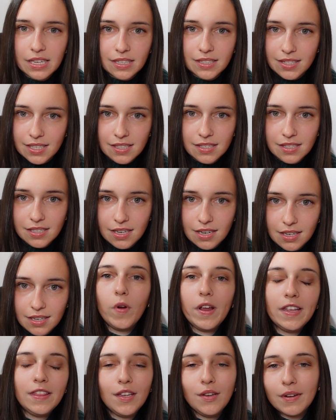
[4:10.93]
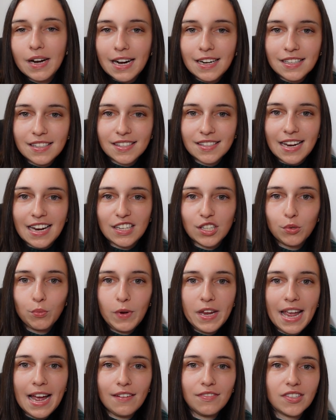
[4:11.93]
existed? In the United States,
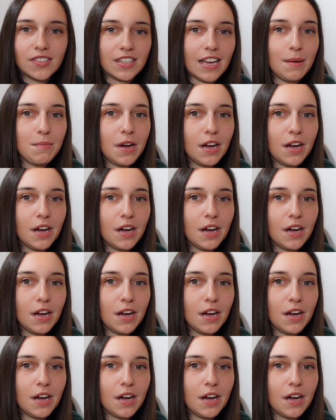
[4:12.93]
we have some